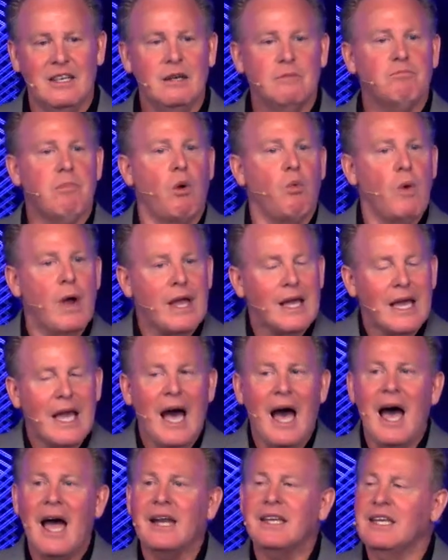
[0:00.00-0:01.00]
But when
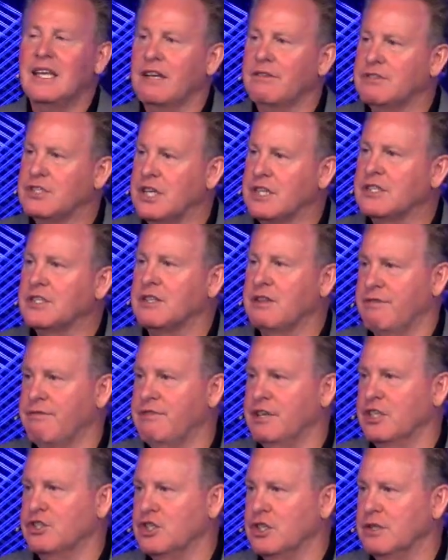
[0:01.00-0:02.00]
God gives us the
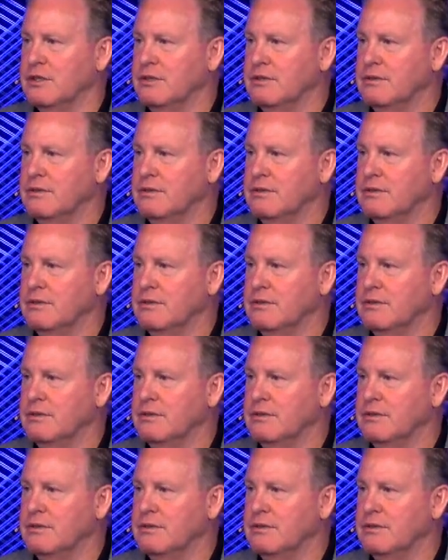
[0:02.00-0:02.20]
vision,